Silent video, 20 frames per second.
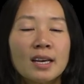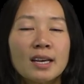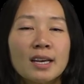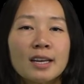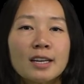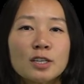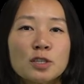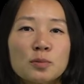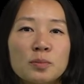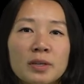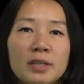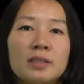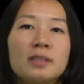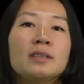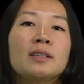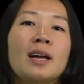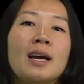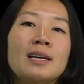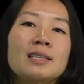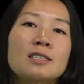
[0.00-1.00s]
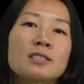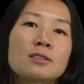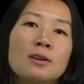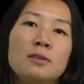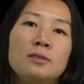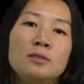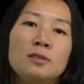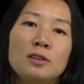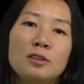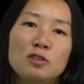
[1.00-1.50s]
Each wheel has its
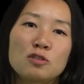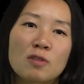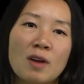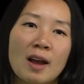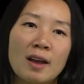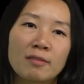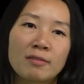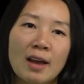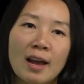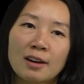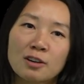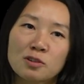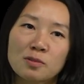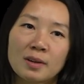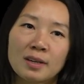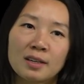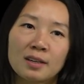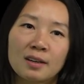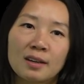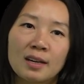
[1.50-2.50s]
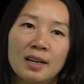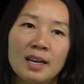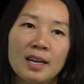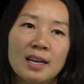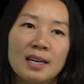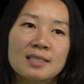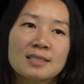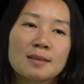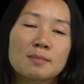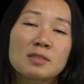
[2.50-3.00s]
own drive actuator
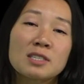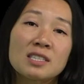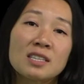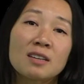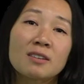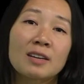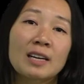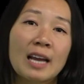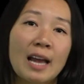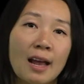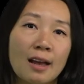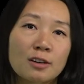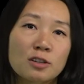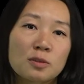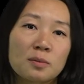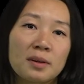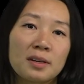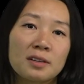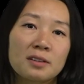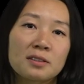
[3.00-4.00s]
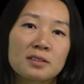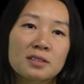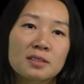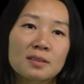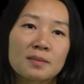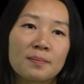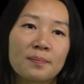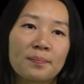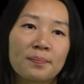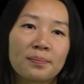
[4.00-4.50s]
and some steering
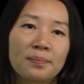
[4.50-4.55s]
actuators.